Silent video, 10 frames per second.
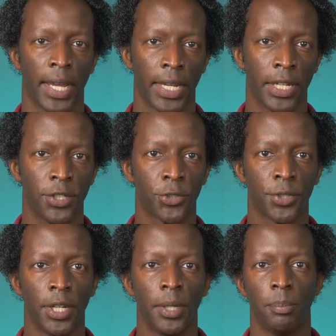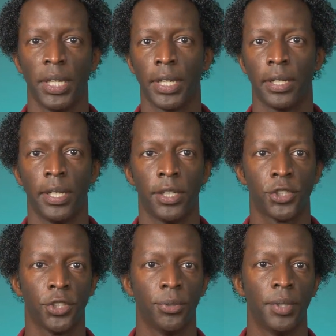age being an
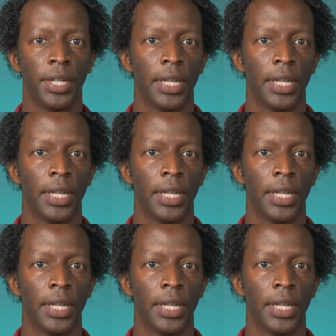issue,